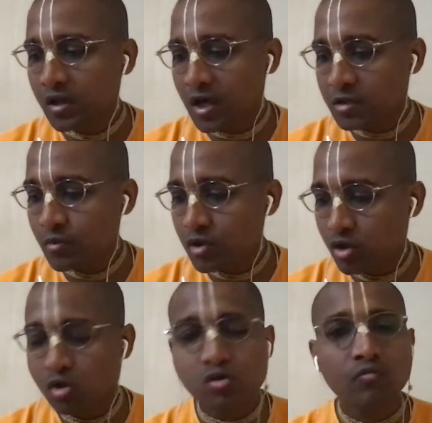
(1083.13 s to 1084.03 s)
husbands
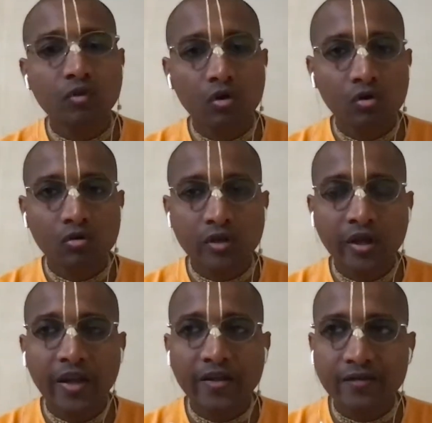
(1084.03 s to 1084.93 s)
also follow the
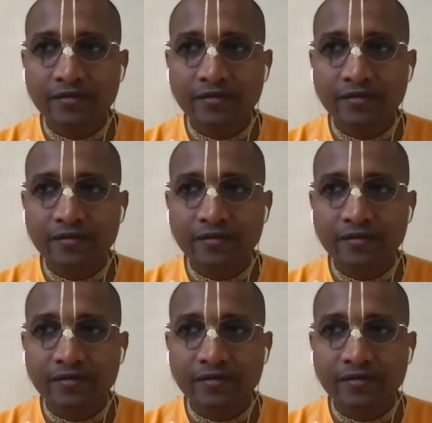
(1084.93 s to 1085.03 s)
king